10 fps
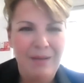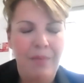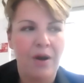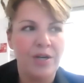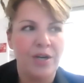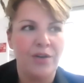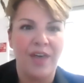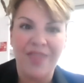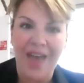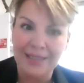partner,
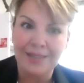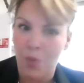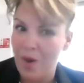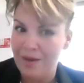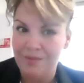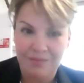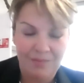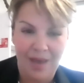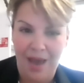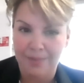that is one
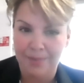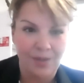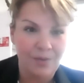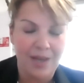absolute